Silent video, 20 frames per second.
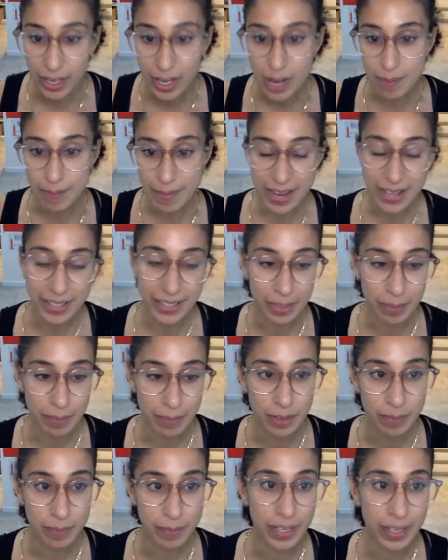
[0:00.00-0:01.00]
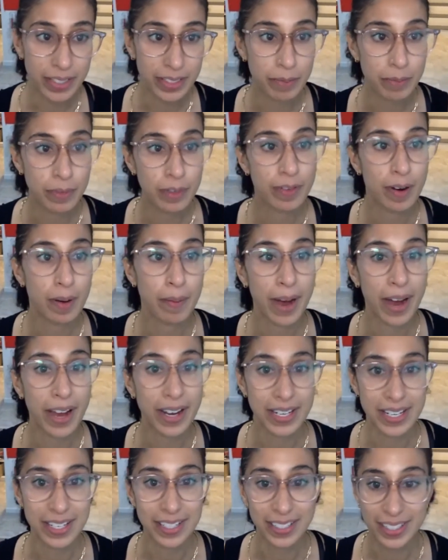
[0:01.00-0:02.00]
amazing movement to move our
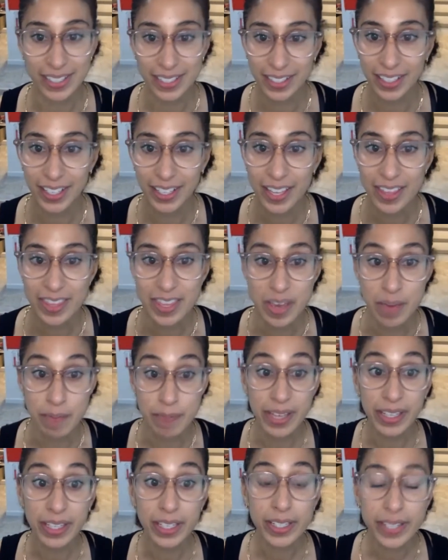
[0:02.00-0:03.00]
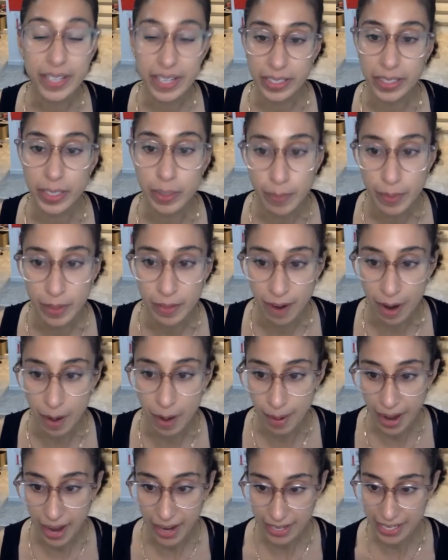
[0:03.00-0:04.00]
bodies, the ability to move our
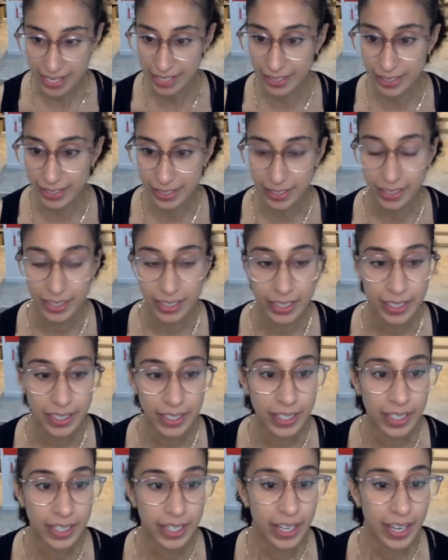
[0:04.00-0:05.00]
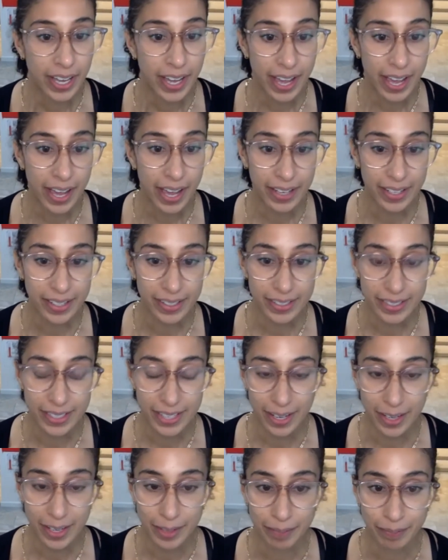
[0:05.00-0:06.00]
bodies. And
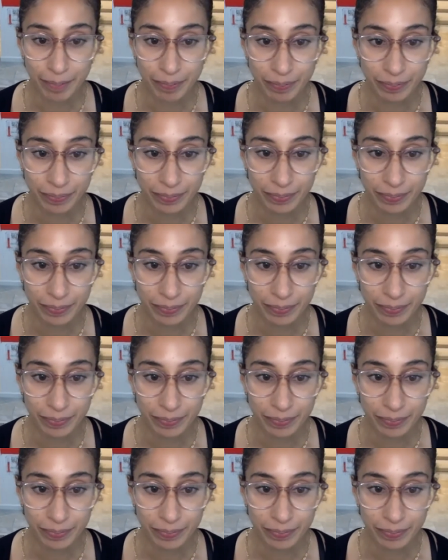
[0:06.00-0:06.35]
um,